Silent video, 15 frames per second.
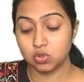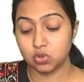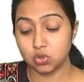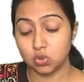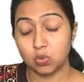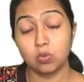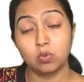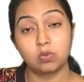
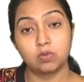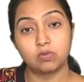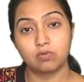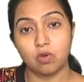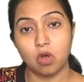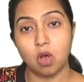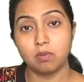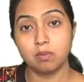to
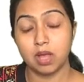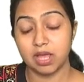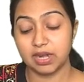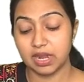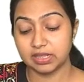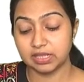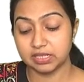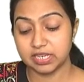form
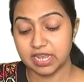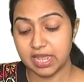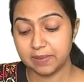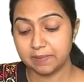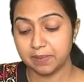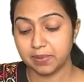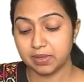another type,